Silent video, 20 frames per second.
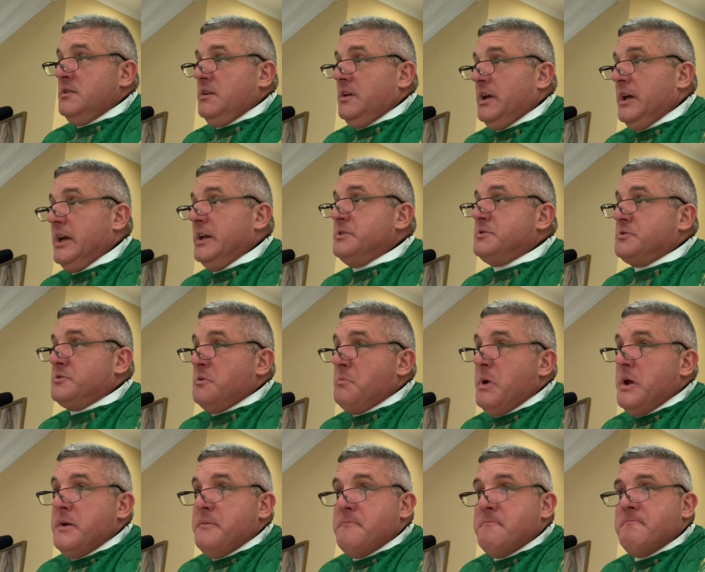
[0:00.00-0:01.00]

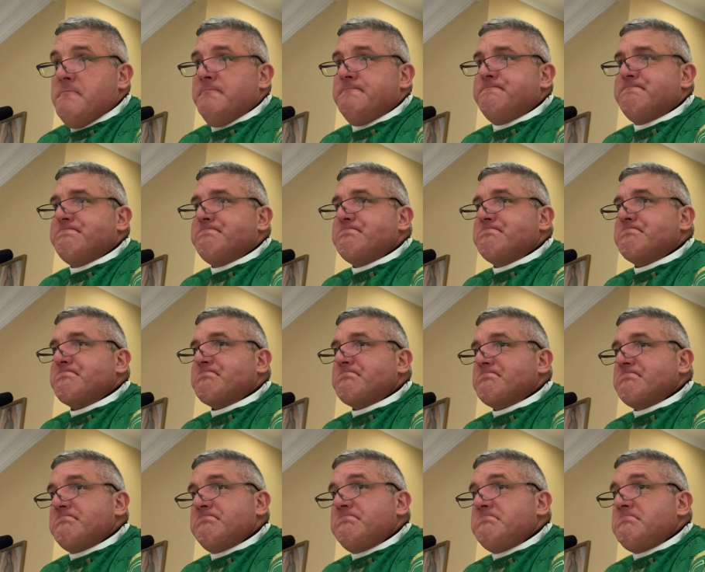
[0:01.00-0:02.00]
instrument.
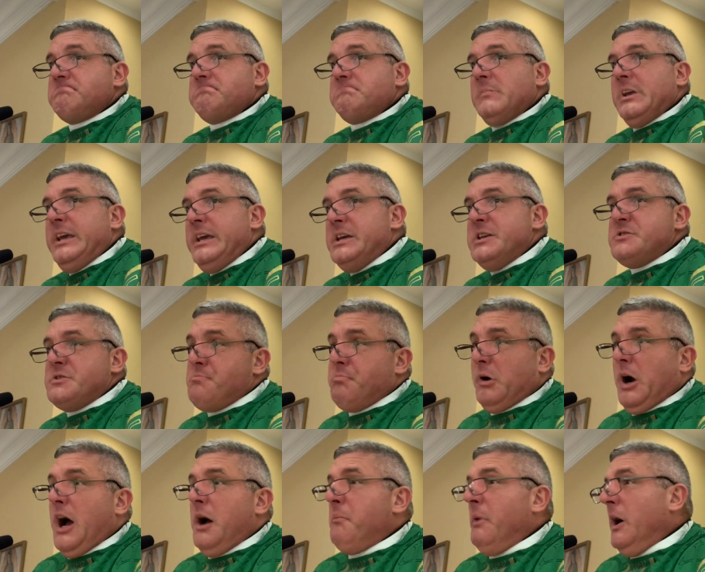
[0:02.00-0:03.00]
He's the
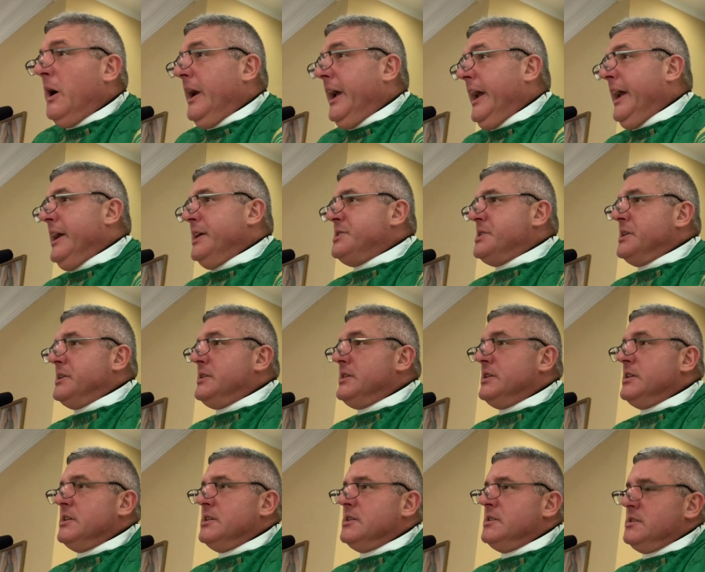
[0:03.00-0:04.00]
primary
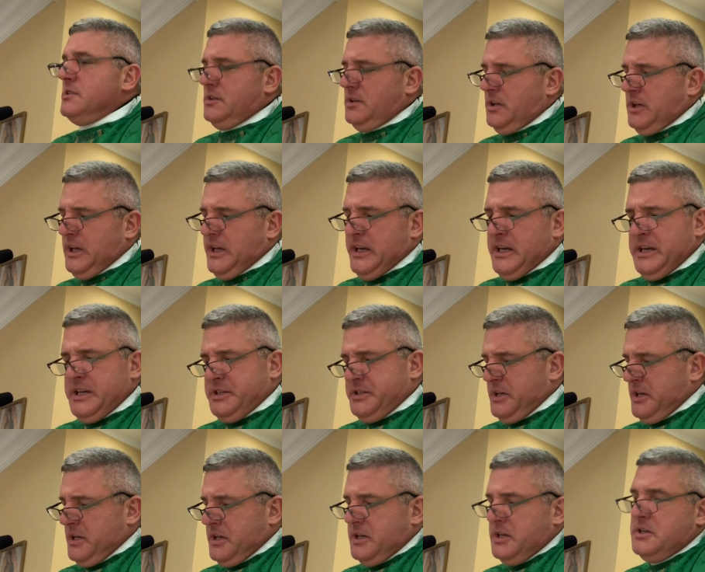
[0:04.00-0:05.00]
agent.
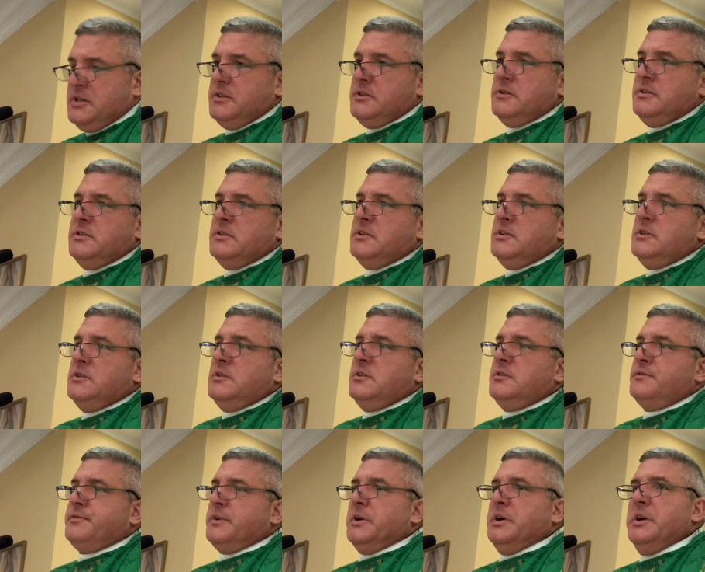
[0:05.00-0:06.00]
Easy
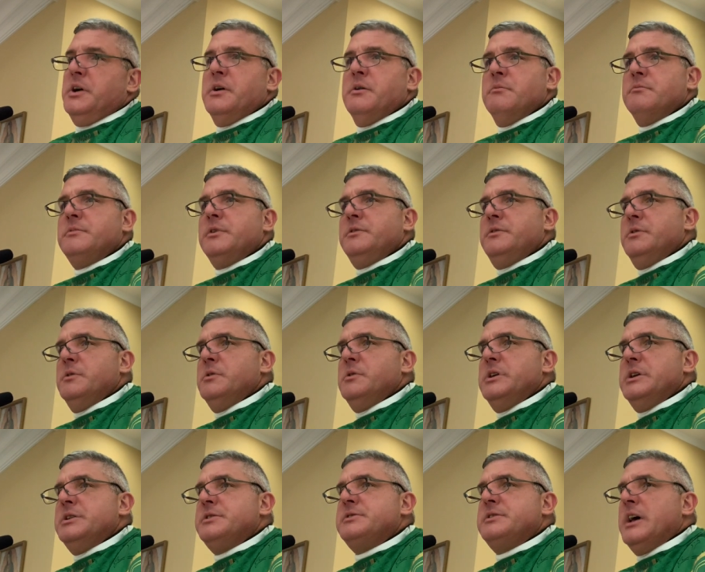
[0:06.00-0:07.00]
for him to do
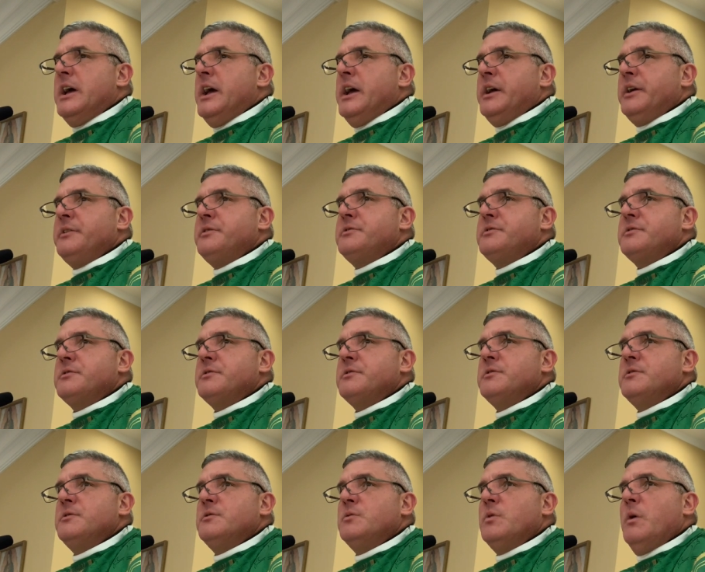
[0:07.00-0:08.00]
these things
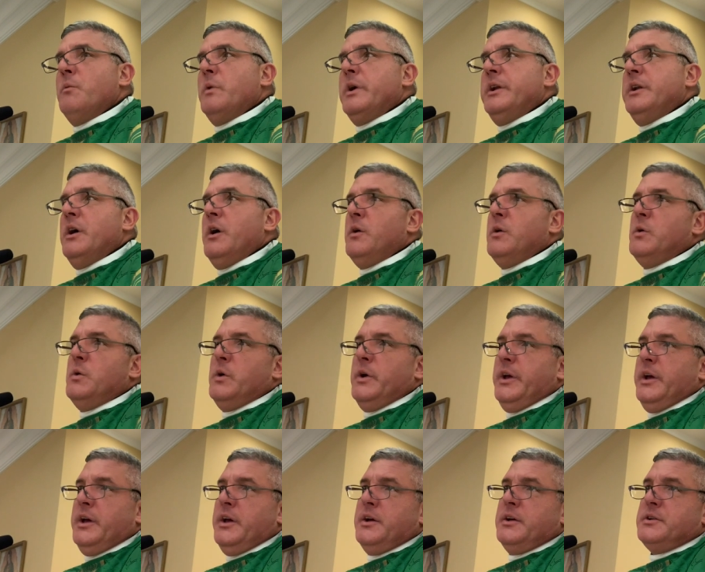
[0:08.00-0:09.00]
when we know who
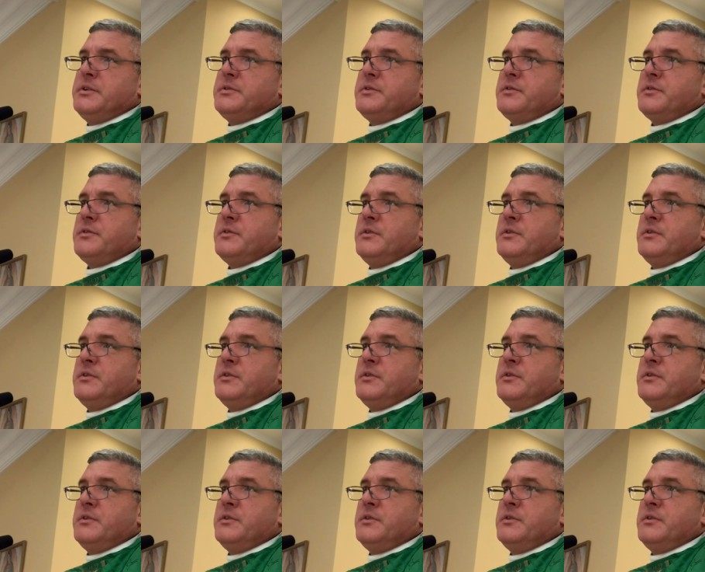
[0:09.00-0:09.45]
he is.